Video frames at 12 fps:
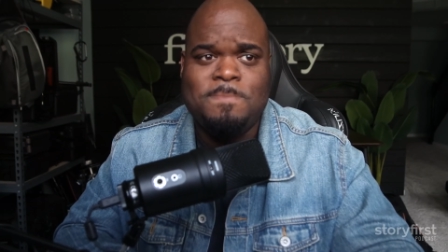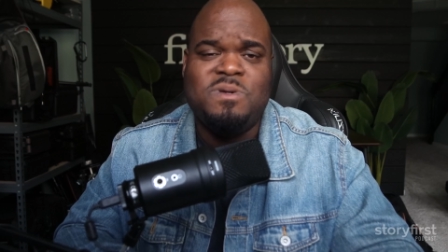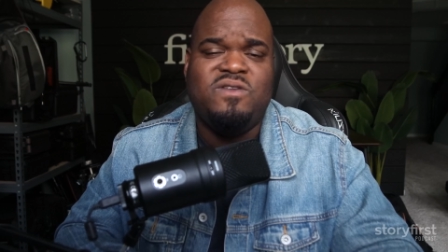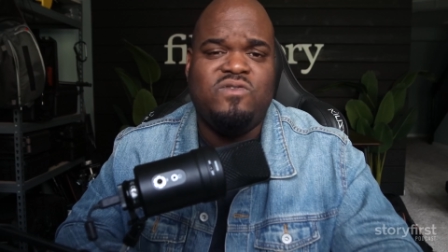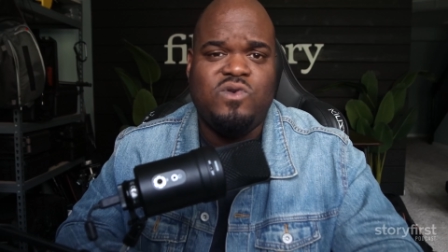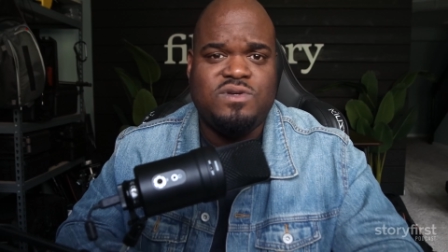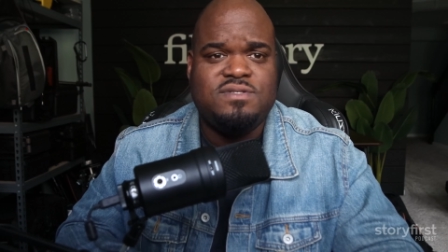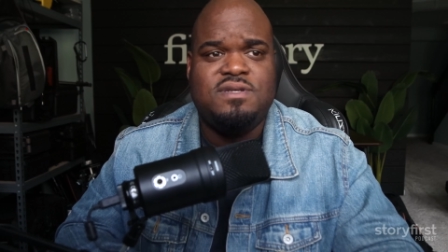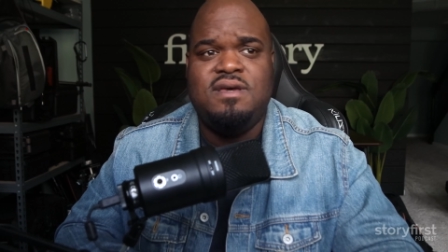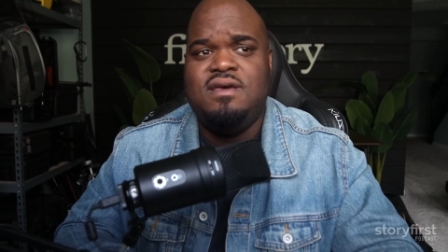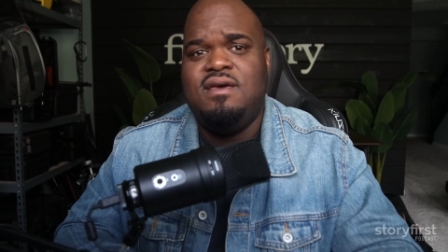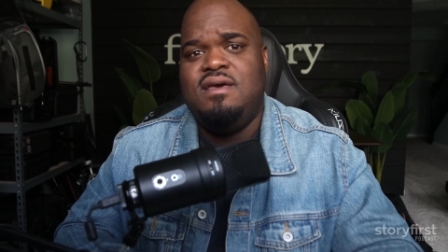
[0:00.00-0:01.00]
And of course,
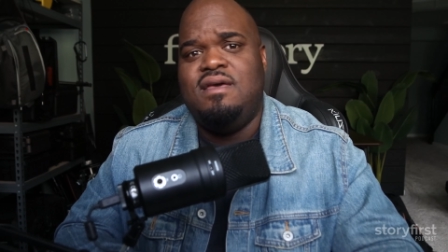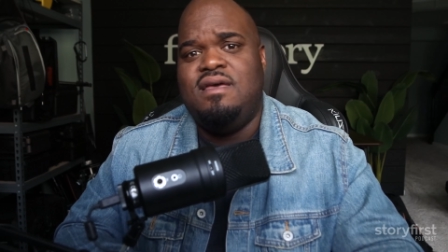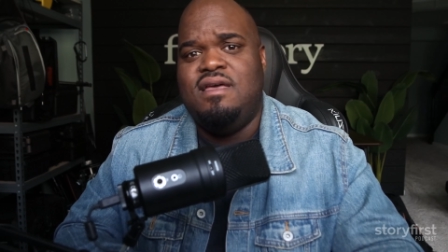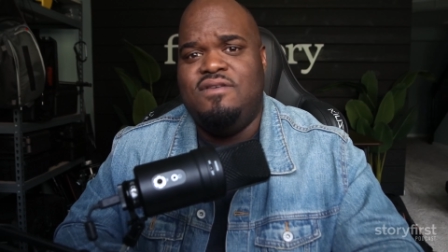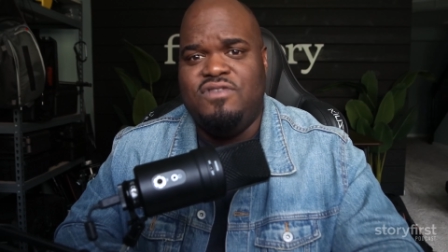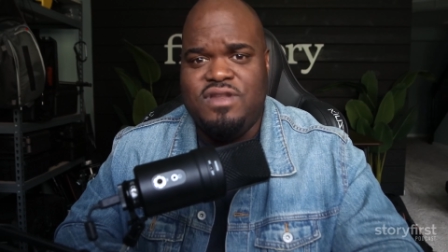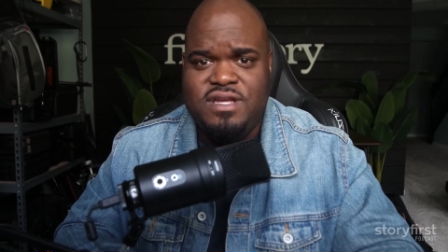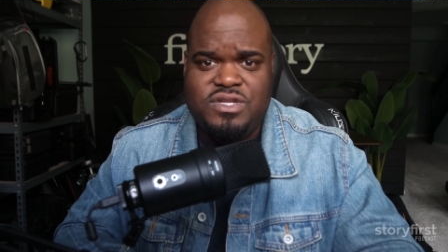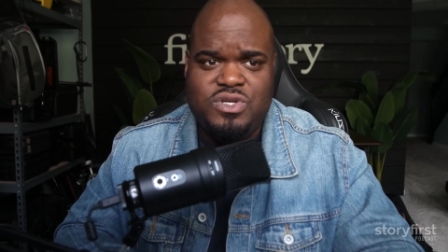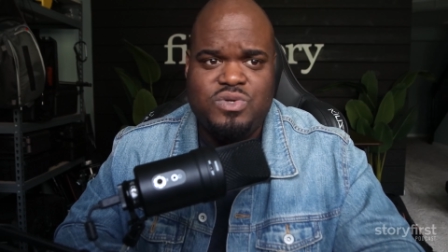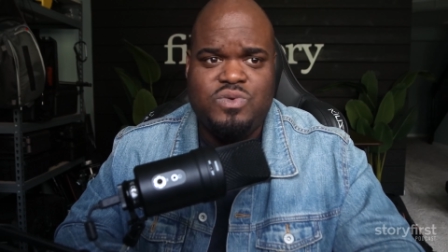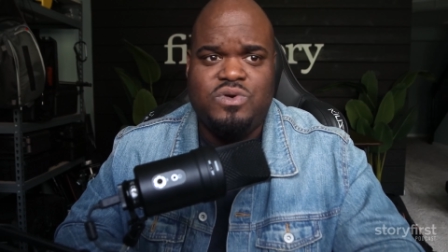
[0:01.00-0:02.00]
if you need
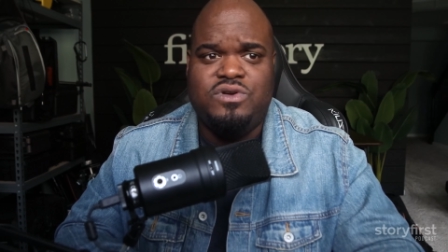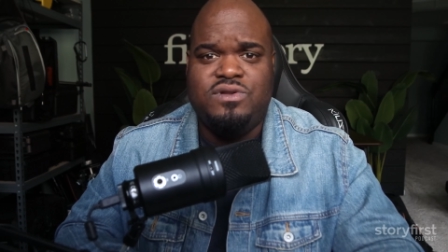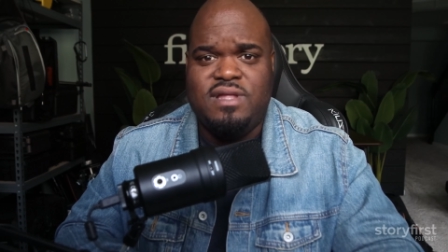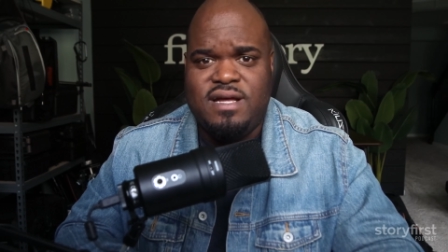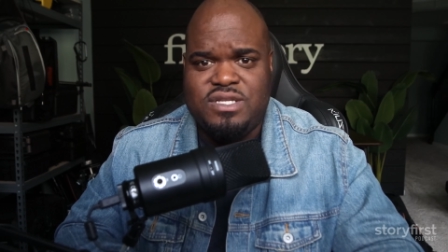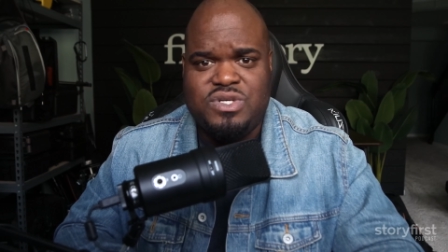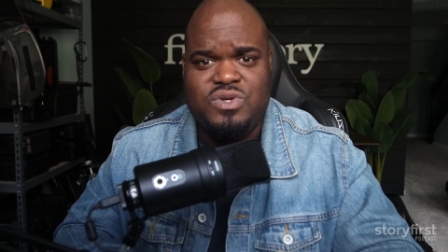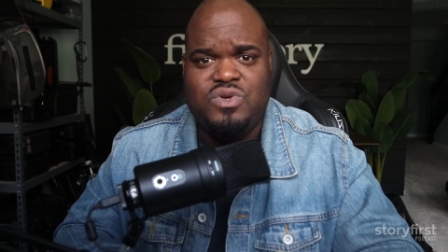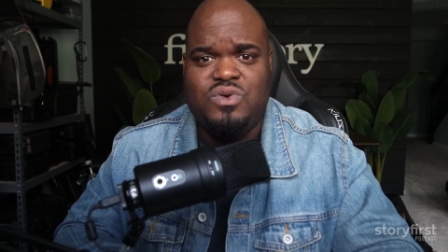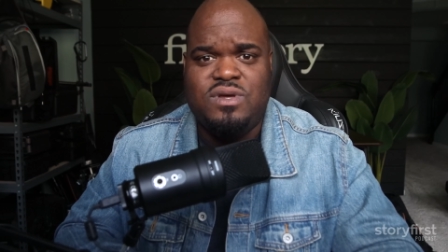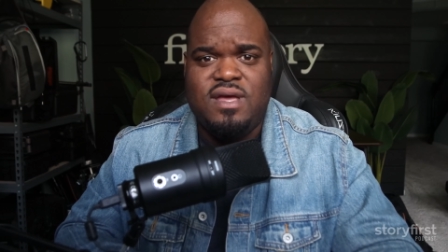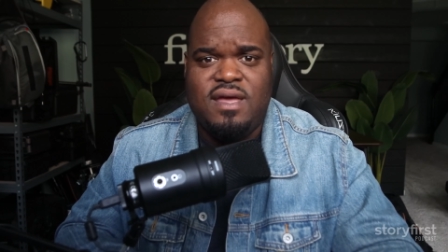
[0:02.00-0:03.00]
to or you'd like to,
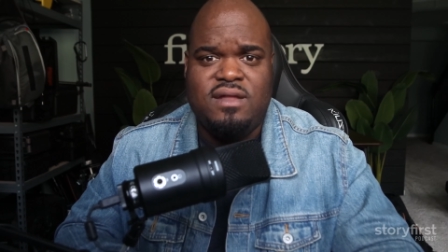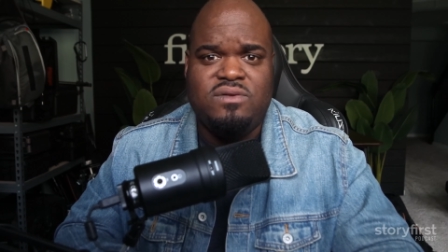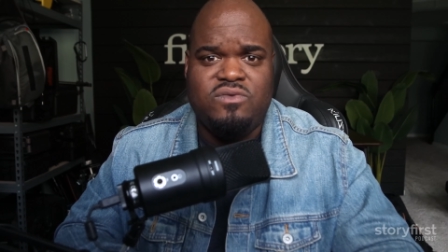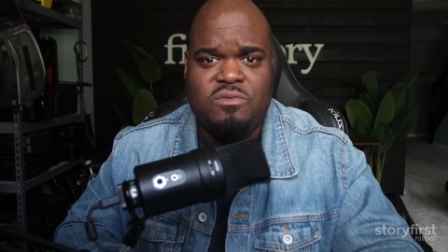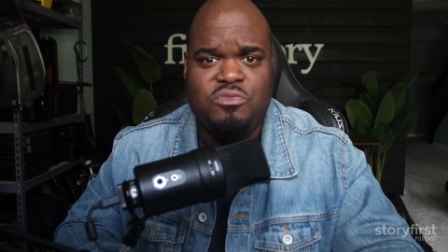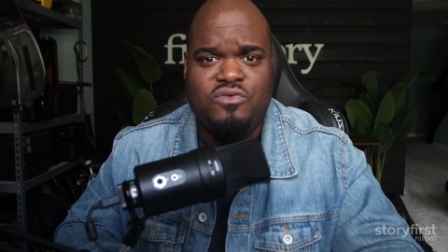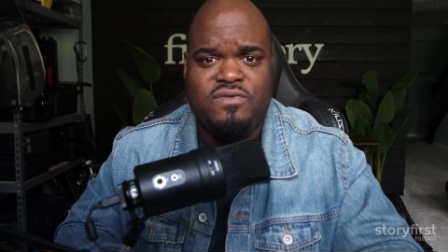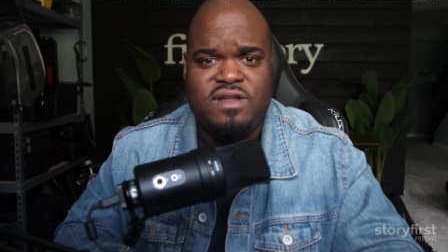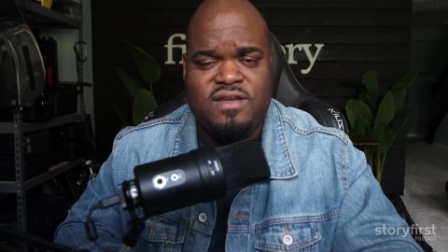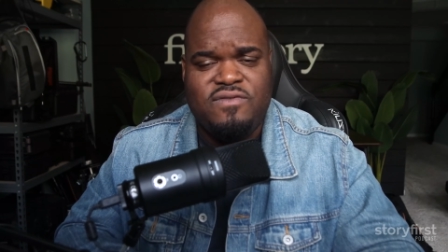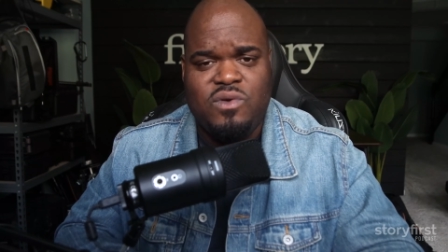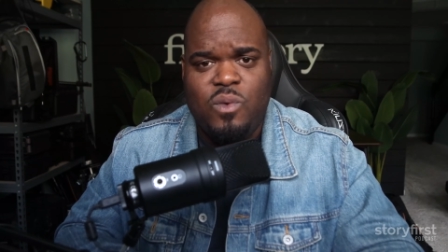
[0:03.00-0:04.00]
you can remove it
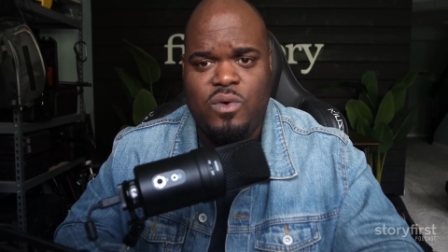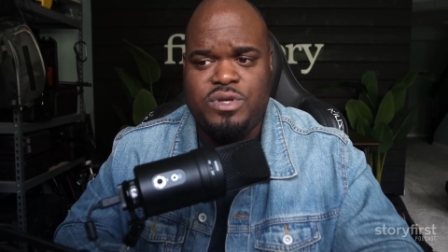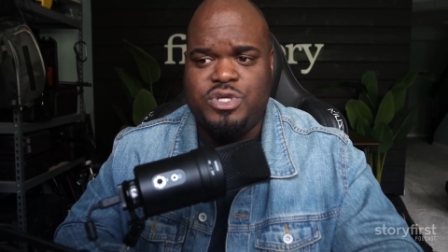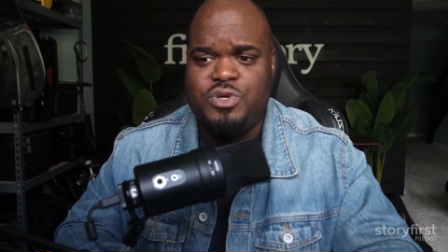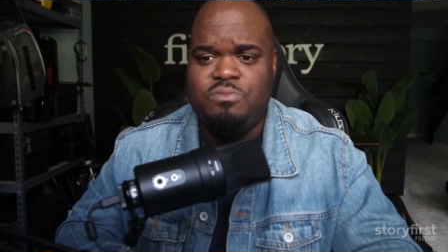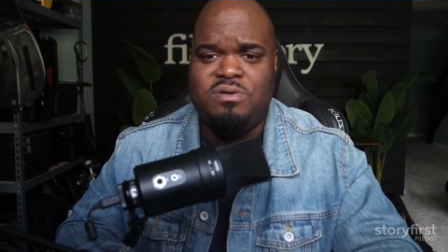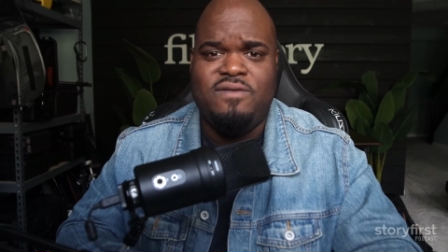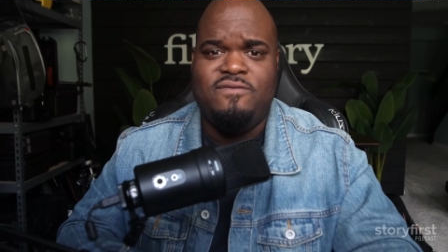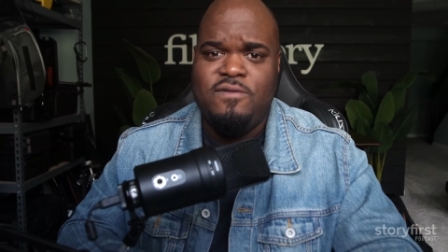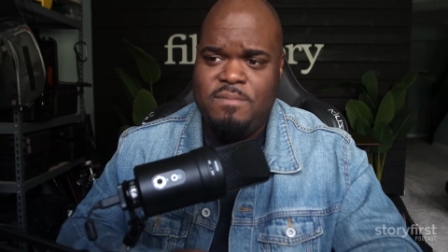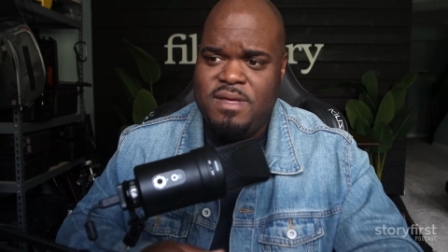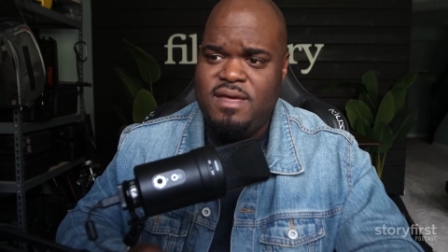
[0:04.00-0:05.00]
if you want to. But
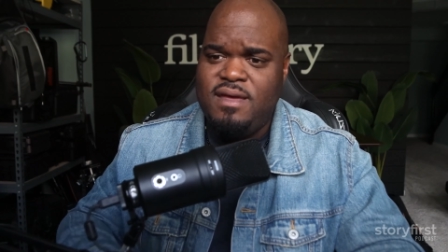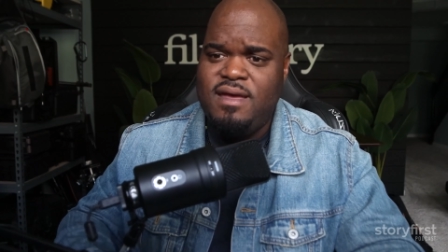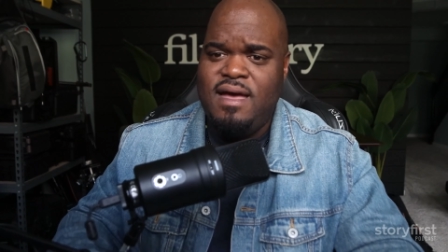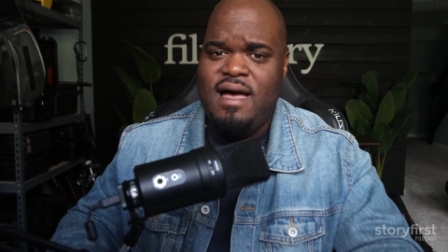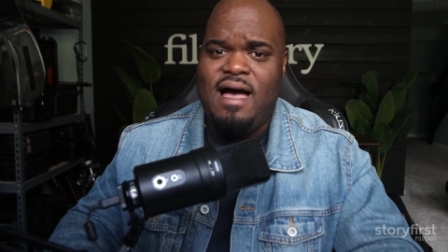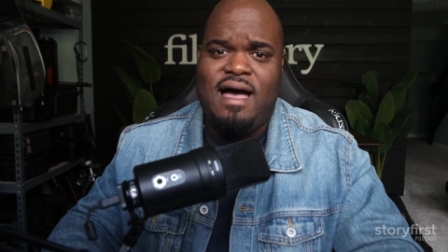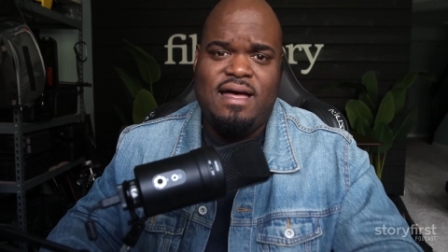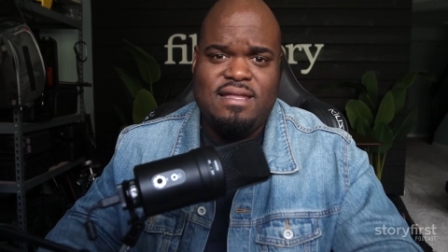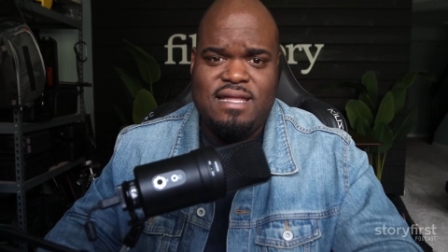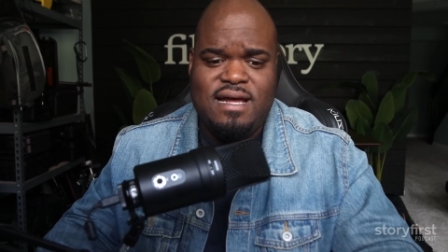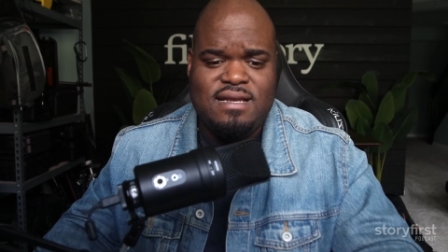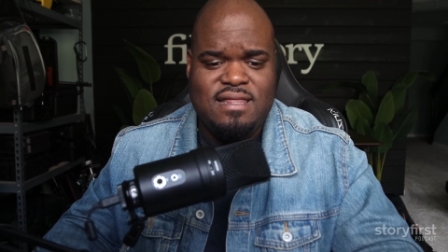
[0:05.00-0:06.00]
for me, I
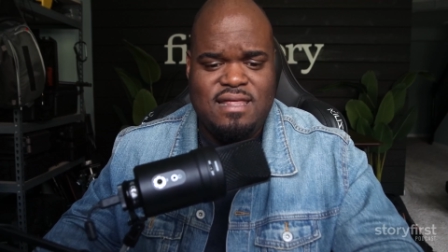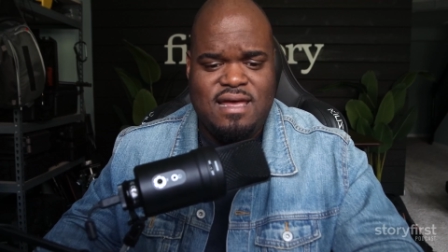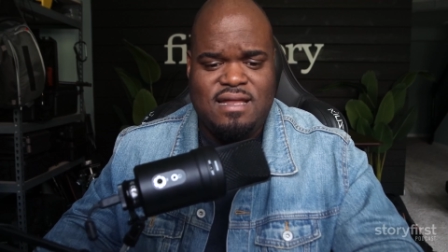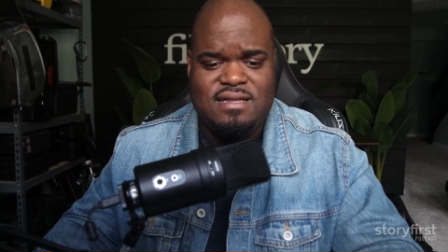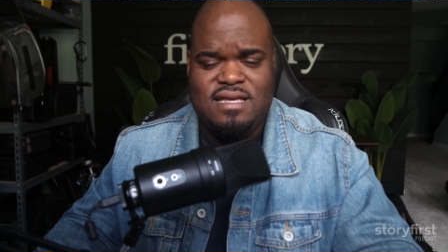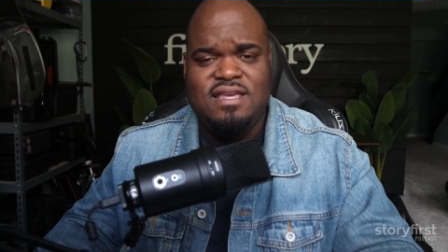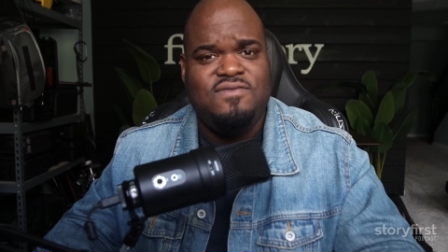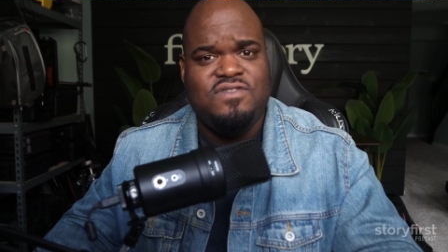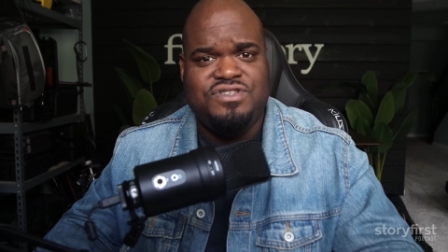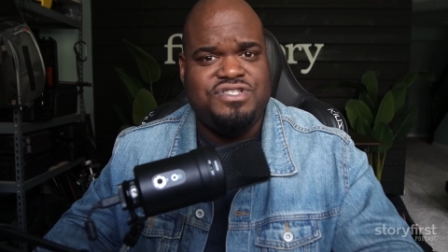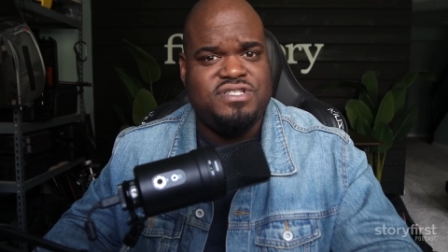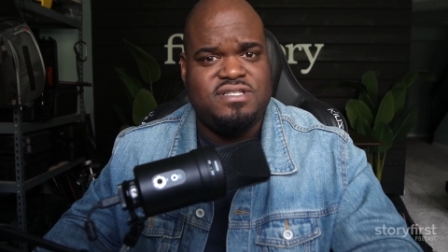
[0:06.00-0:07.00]
liked that
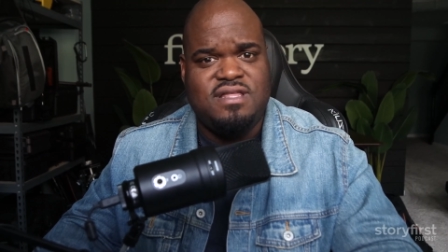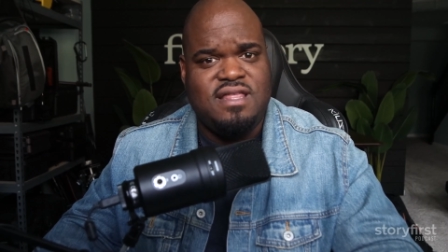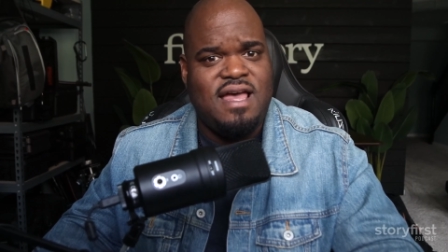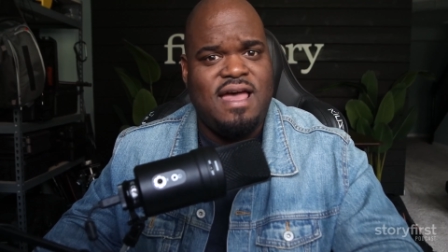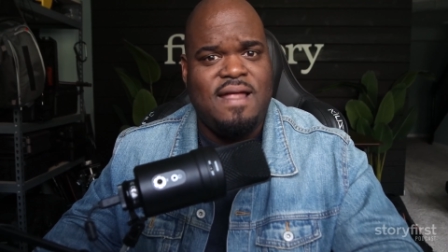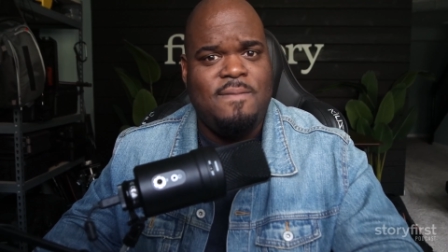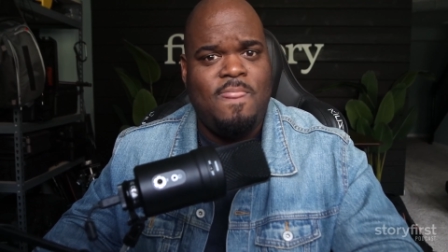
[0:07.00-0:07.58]
even just that,